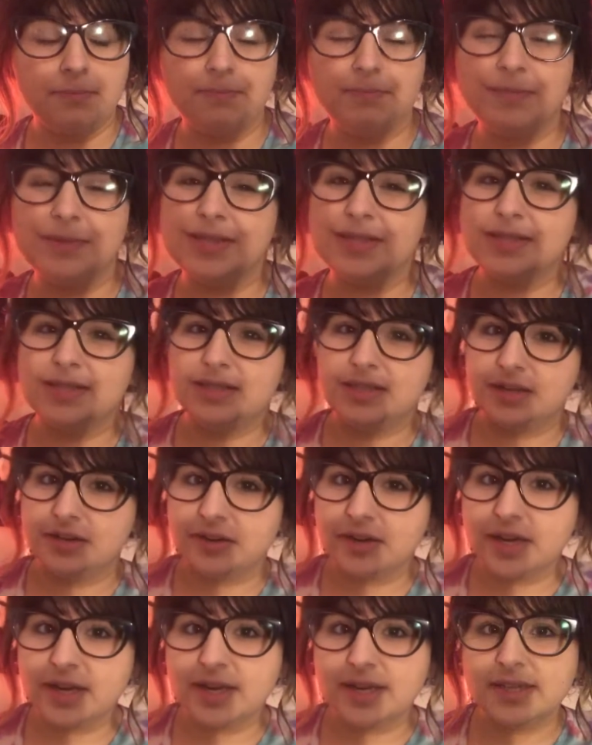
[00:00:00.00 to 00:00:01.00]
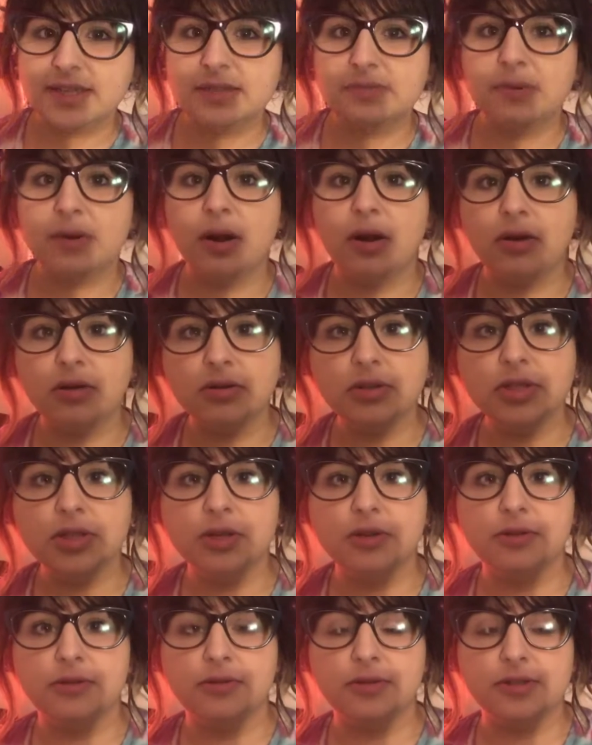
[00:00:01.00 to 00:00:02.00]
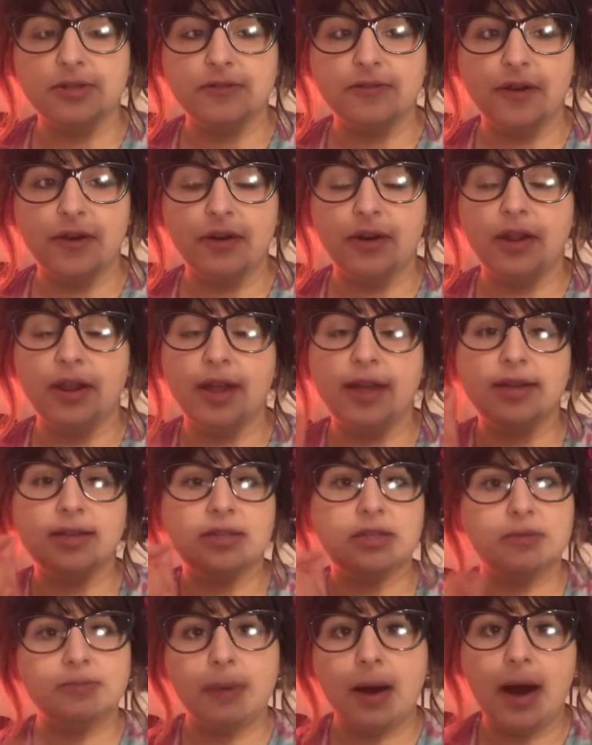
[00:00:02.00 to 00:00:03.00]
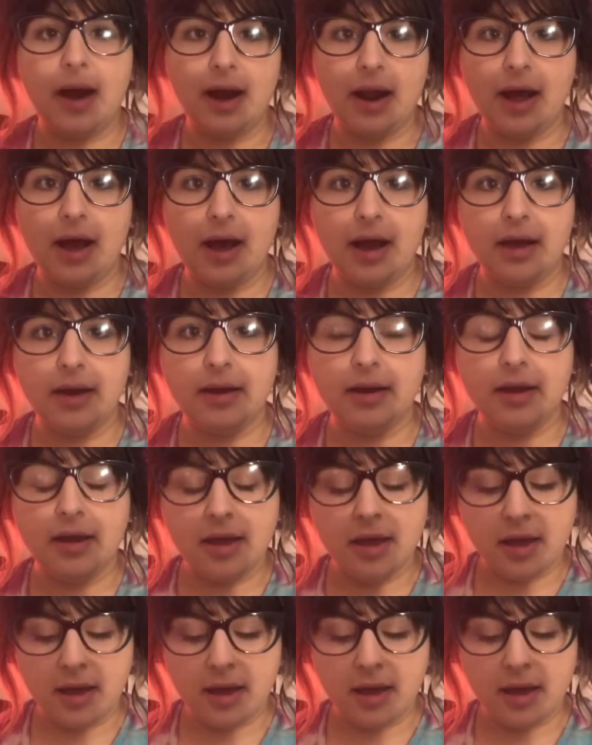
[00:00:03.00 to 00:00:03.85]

mysterious, but also it was very like spot on.